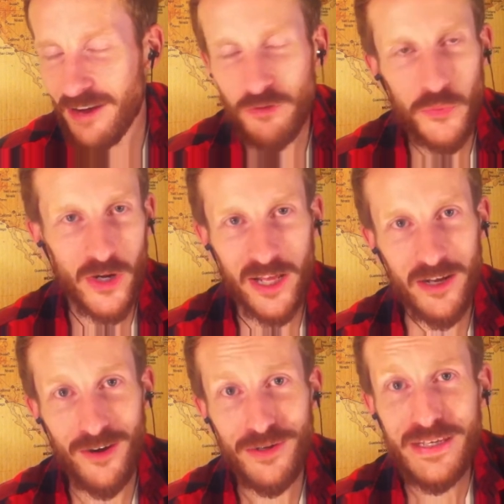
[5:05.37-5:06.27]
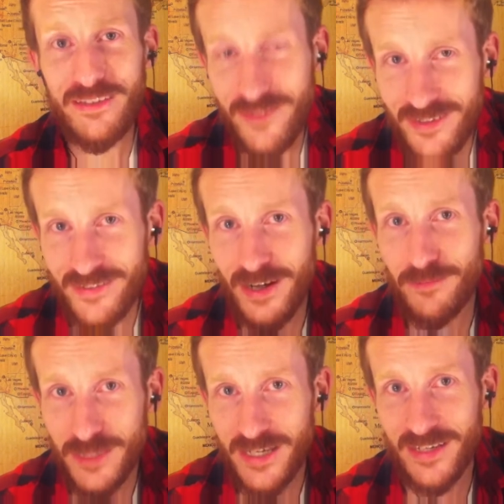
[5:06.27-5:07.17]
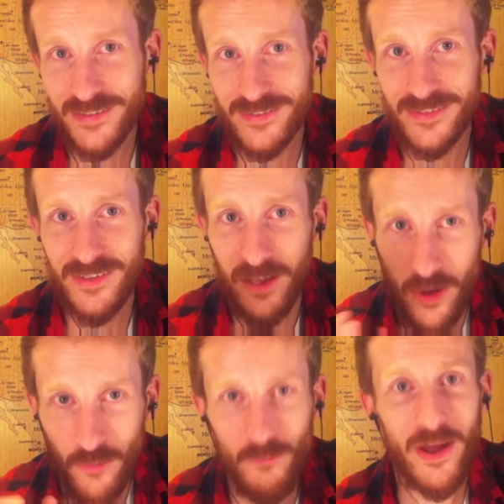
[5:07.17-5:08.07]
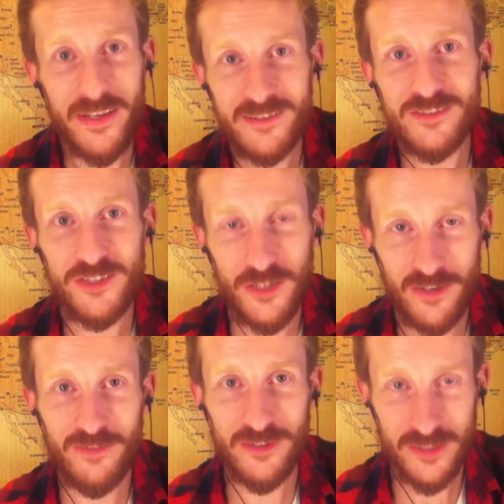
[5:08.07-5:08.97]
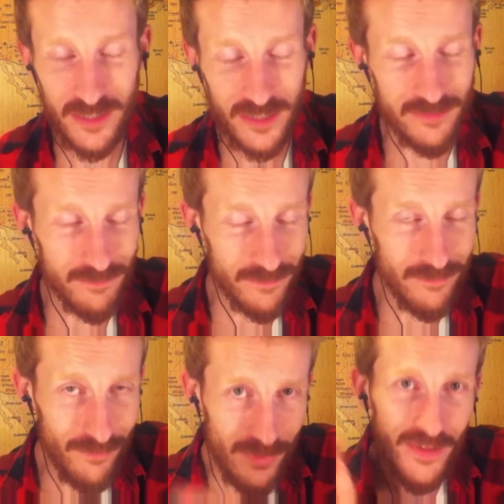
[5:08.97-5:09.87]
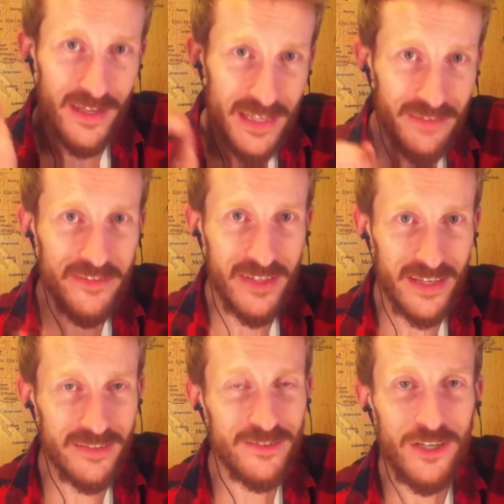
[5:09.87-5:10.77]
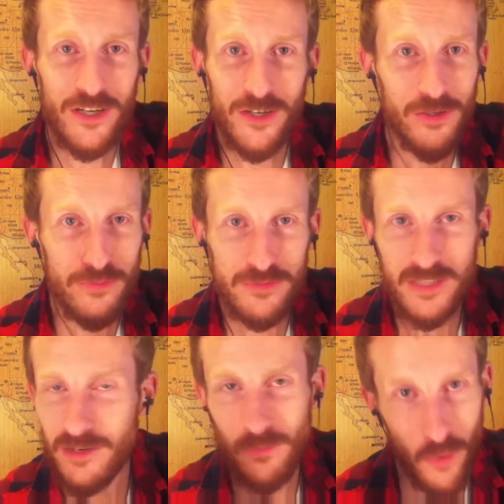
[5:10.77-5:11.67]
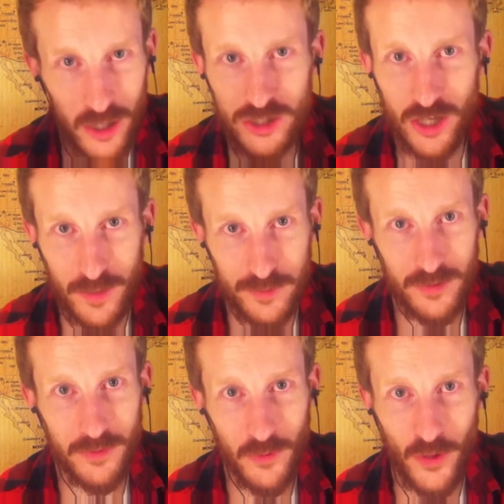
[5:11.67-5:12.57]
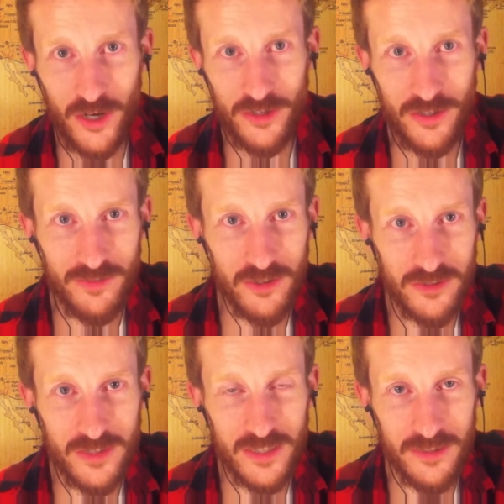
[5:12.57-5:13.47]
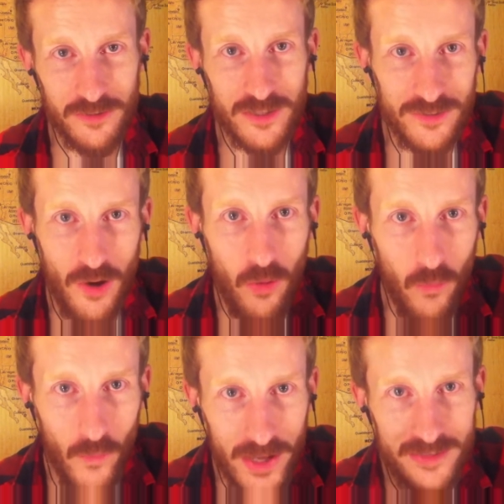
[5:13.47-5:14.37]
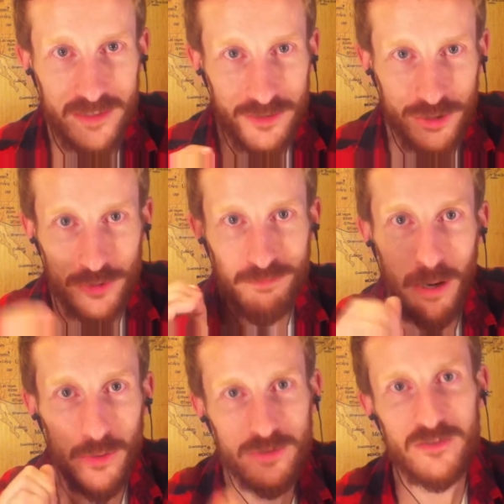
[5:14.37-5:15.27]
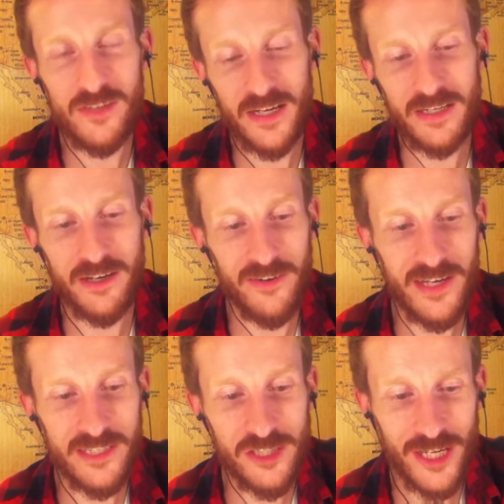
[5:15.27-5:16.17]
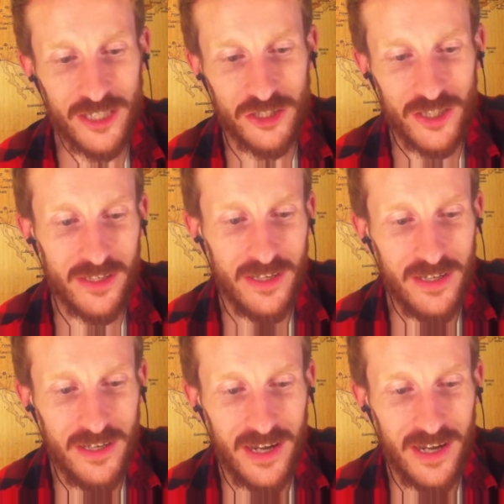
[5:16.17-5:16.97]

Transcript: everyone I know, even dumb kids, went to university. Even kids who didn't want jobs that require university degrees went to post-secondary education.